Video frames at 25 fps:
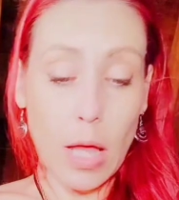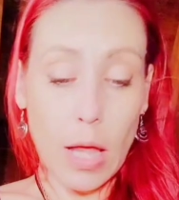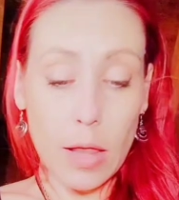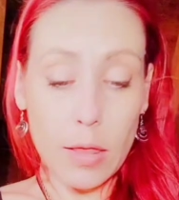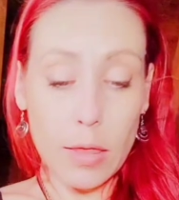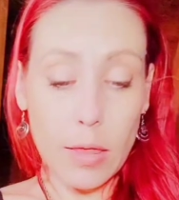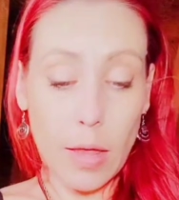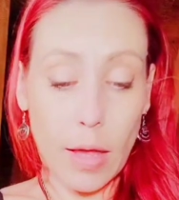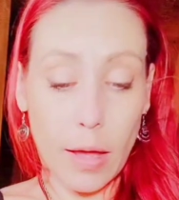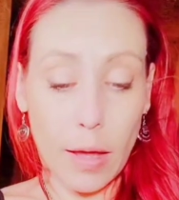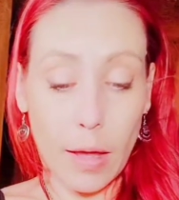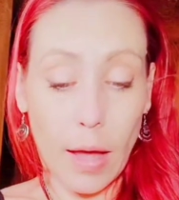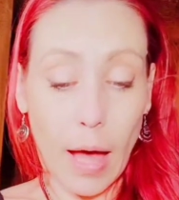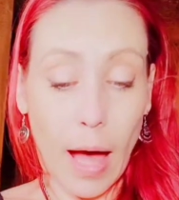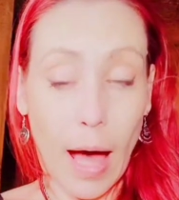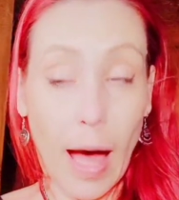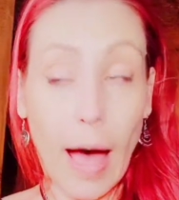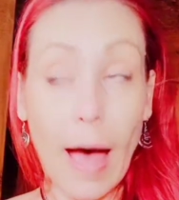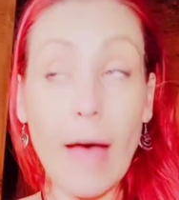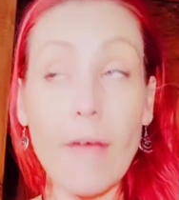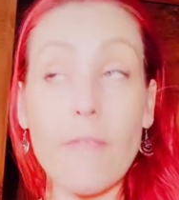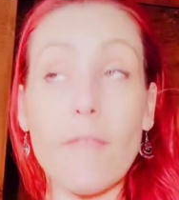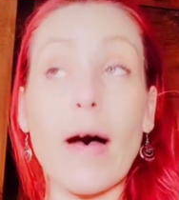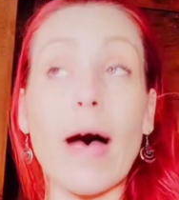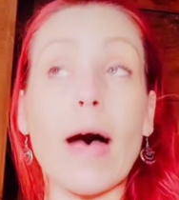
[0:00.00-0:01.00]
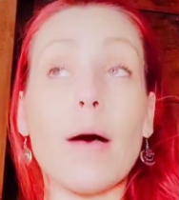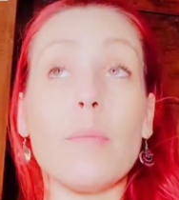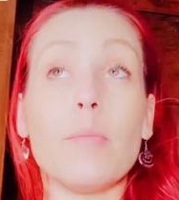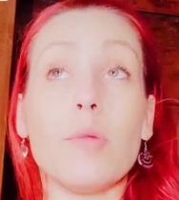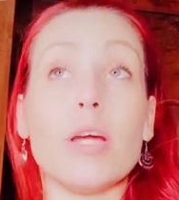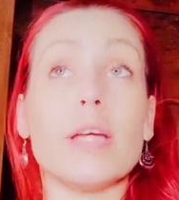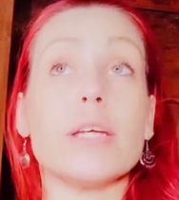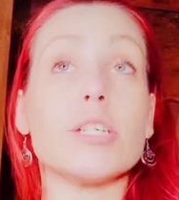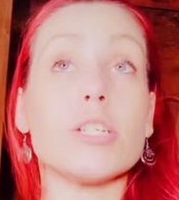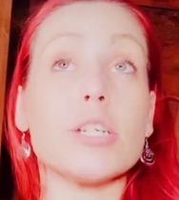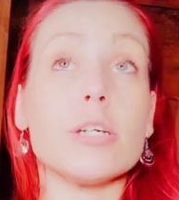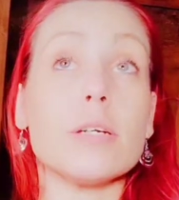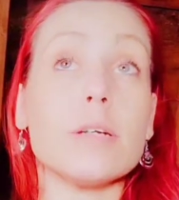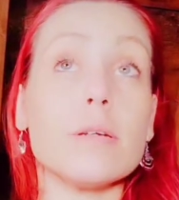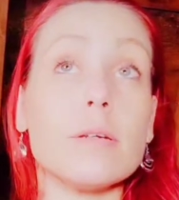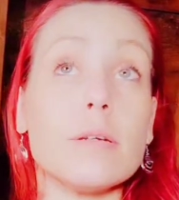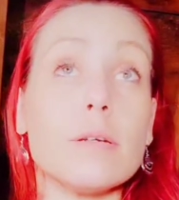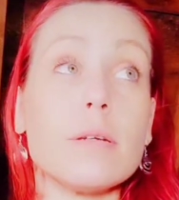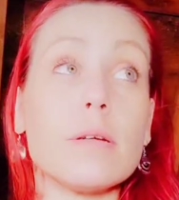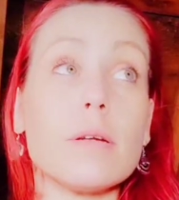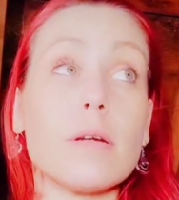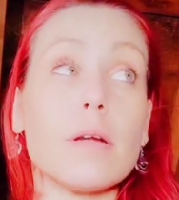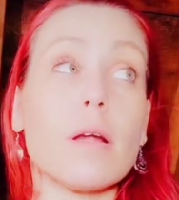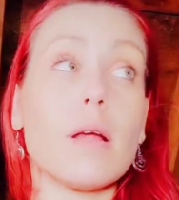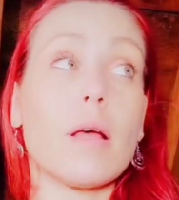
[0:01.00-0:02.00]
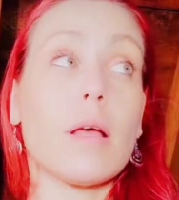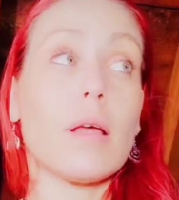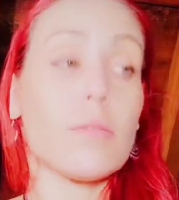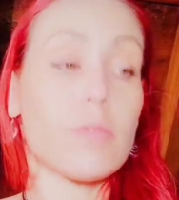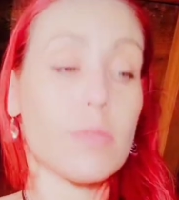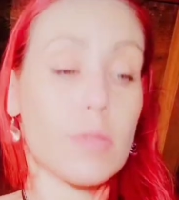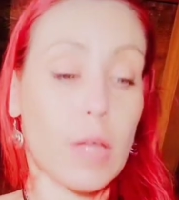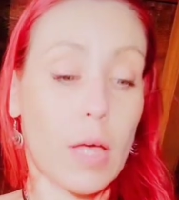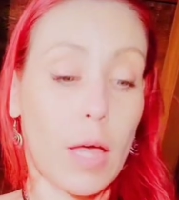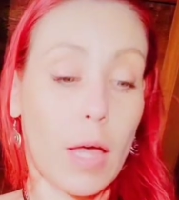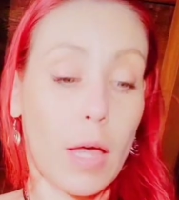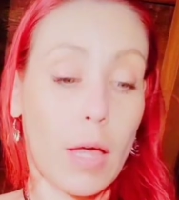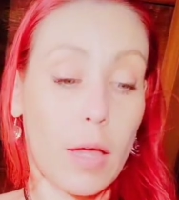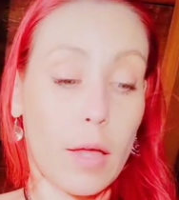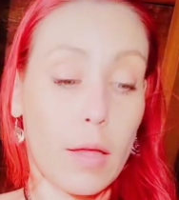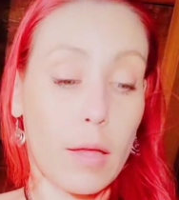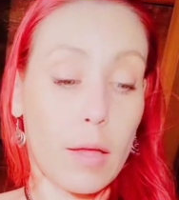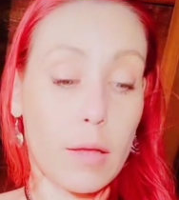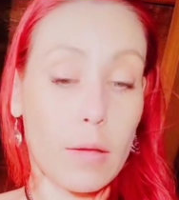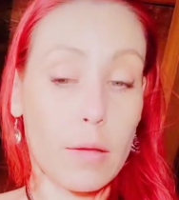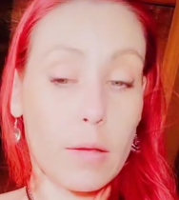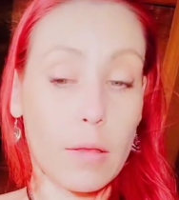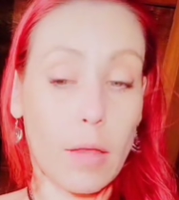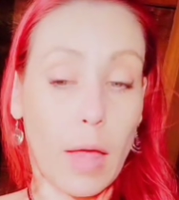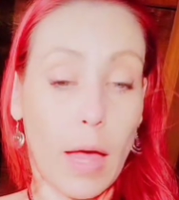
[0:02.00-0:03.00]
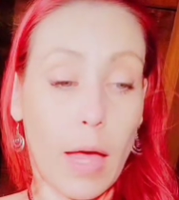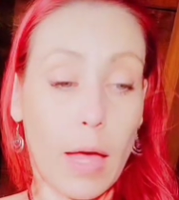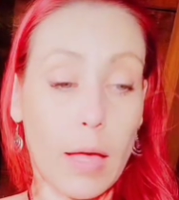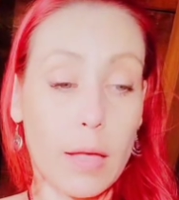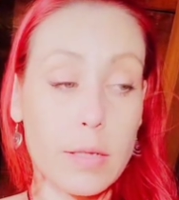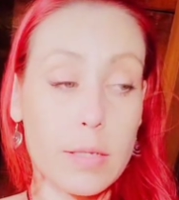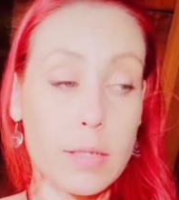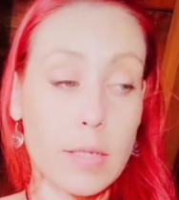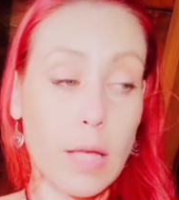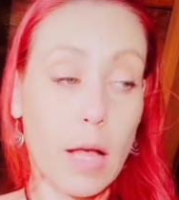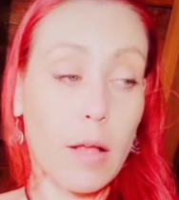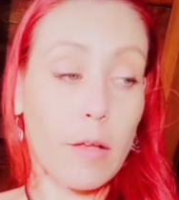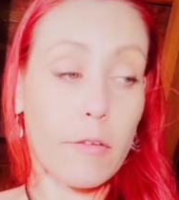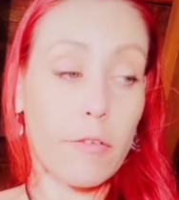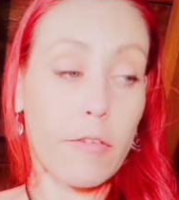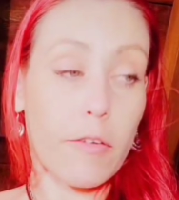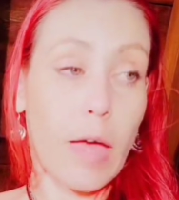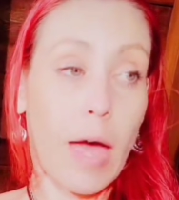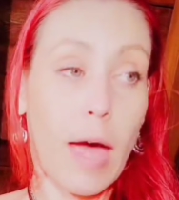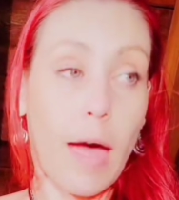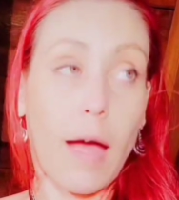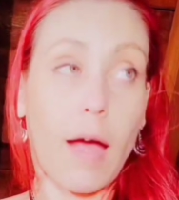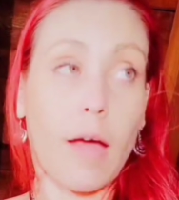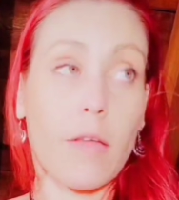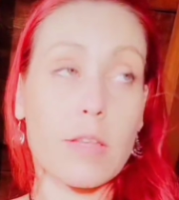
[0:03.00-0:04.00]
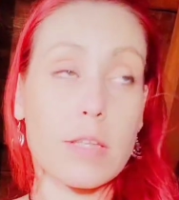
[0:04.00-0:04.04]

the high vibration, the, like, self-care, the